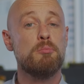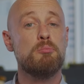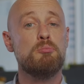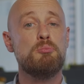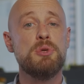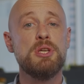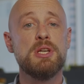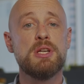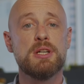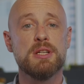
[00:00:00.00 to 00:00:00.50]

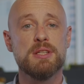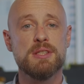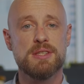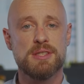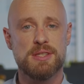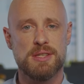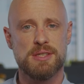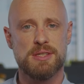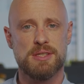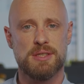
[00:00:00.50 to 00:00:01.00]
Be
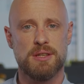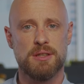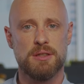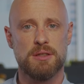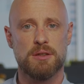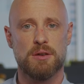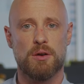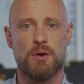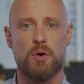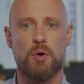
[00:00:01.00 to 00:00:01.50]

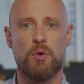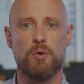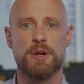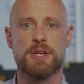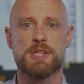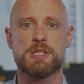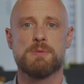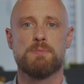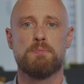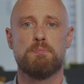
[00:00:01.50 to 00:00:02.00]
consistent or
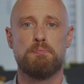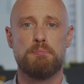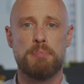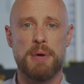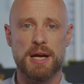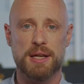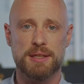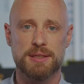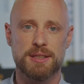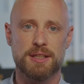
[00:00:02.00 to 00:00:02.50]

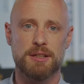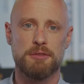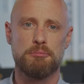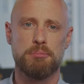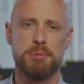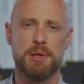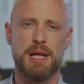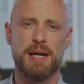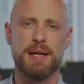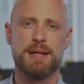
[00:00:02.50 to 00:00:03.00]
expect
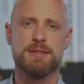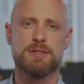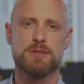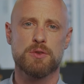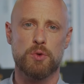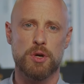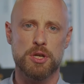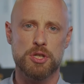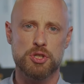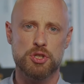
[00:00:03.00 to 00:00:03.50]
compliance
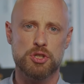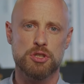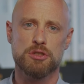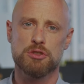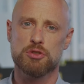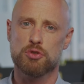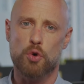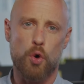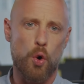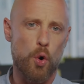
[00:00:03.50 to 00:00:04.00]

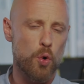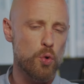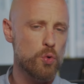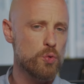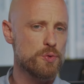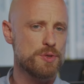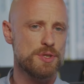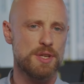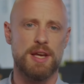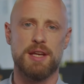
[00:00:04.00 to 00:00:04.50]
questions,
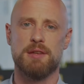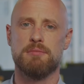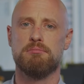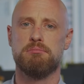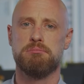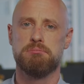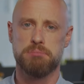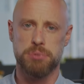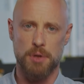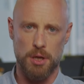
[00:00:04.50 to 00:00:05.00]
calls, and
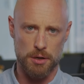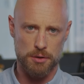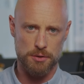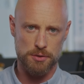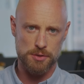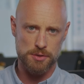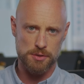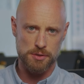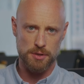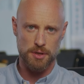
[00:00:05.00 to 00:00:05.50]

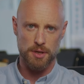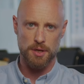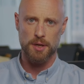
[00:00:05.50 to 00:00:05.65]
blocks.